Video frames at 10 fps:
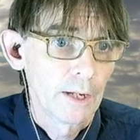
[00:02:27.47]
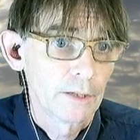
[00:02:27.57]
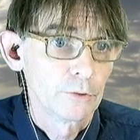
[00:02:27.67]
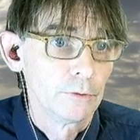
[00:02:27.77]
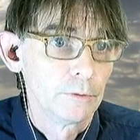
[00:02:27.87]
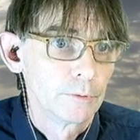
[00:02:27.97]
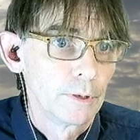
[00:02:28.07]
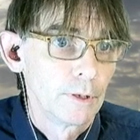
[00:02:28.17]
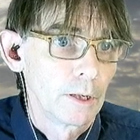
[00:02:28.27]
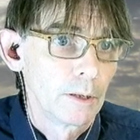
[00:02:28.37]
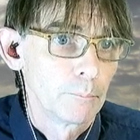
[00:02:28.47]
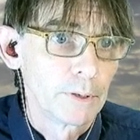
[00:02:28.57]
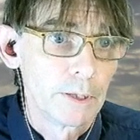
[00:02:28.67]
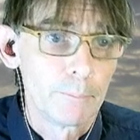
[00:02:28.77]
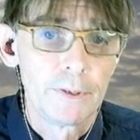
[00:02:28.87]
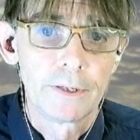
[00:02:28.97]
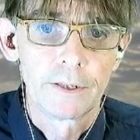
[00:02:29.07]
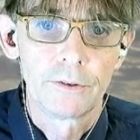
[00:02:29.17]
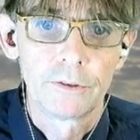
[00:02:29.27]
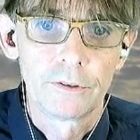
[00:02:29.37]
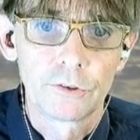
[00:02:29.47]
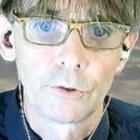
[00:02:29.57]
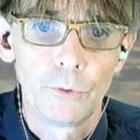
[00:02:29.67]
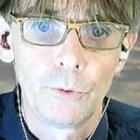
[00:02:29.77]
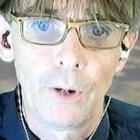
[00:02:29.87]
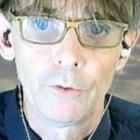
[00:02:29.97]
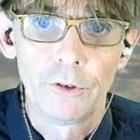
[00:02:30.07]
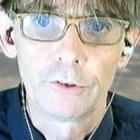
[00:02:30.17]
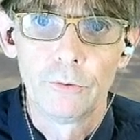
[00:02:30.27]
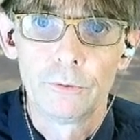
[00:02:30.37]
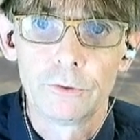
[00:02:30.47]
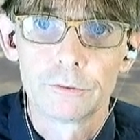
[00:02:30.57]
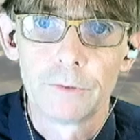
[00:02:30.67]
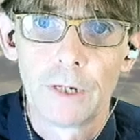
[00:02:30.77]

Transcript: hexal. But let me show you how this looks,